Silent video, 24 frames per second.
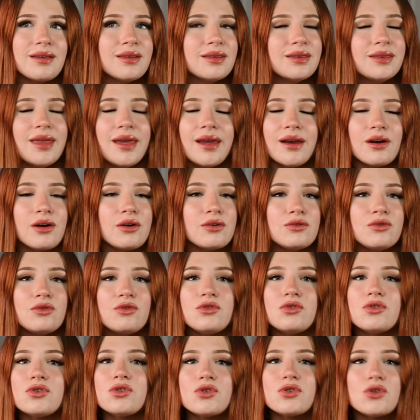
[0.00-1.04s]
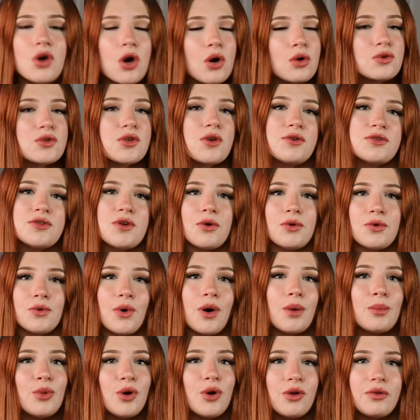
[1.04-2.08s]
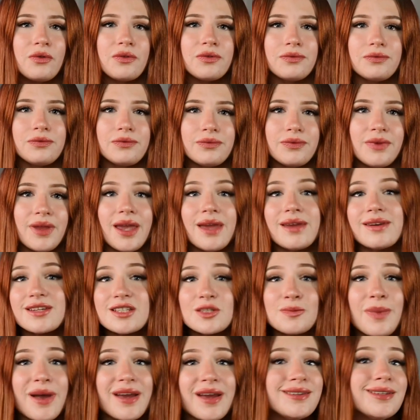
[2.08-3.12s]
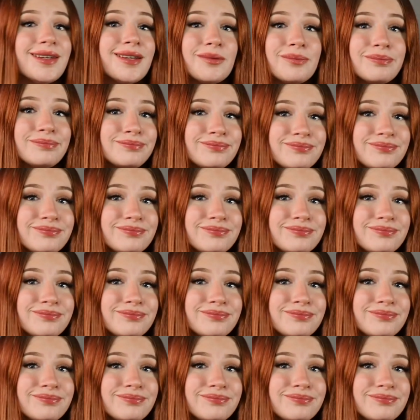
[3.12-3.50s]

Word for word: they are so, so, so normal and expected.